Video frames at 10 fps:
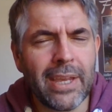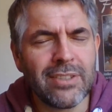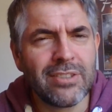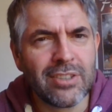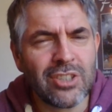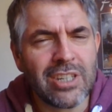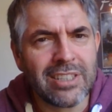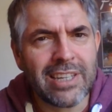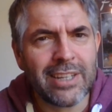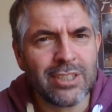It's such an
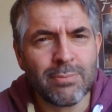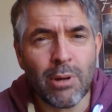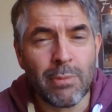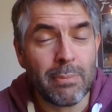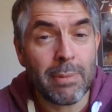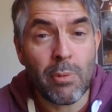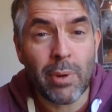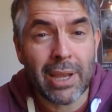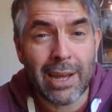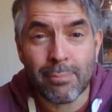intense moment. Maybe
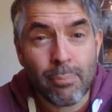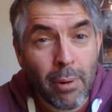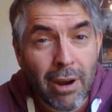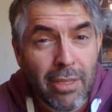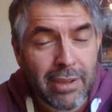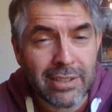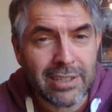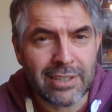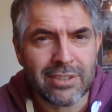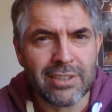we can't bear the
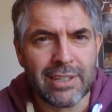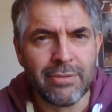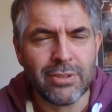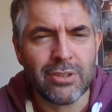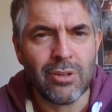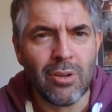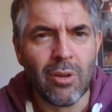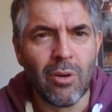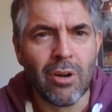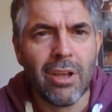intensity for too
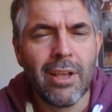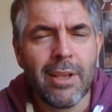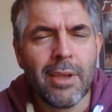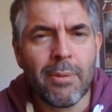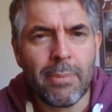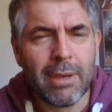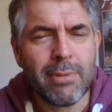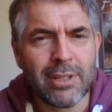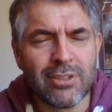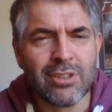long.
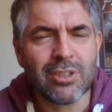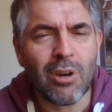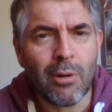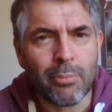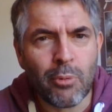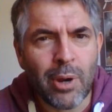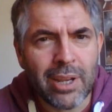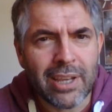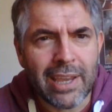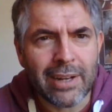Maybe it's just God
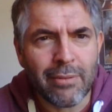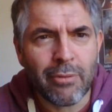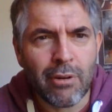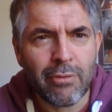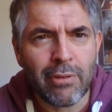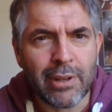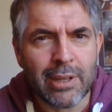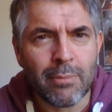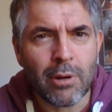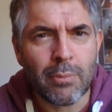breaking in for a
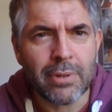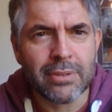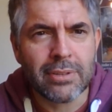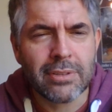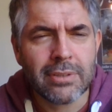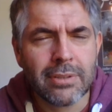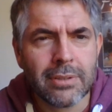fleeting moment.